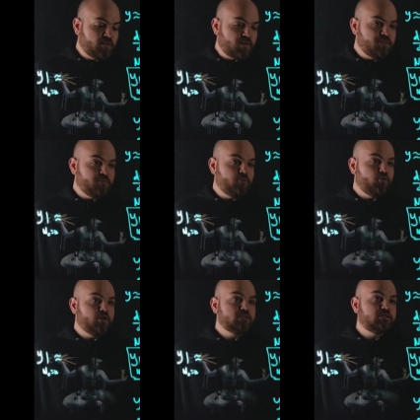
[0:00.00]
around the
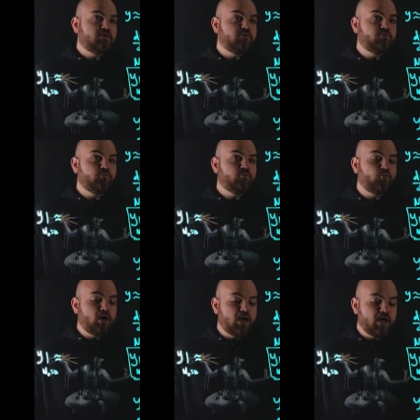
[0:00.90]
point of
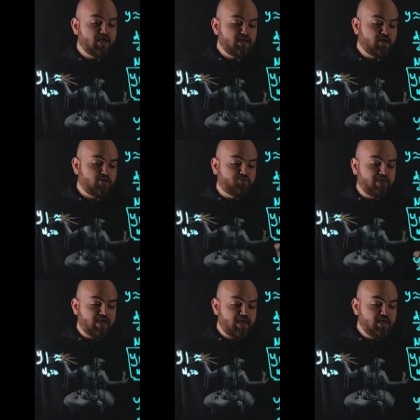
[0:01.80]
y of
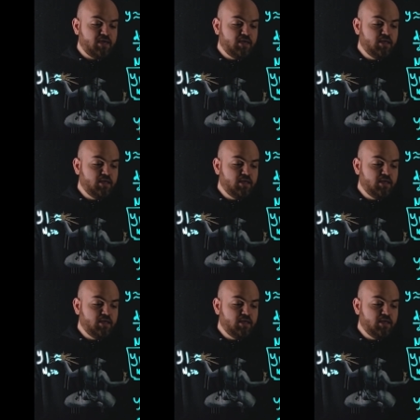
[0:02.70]
k,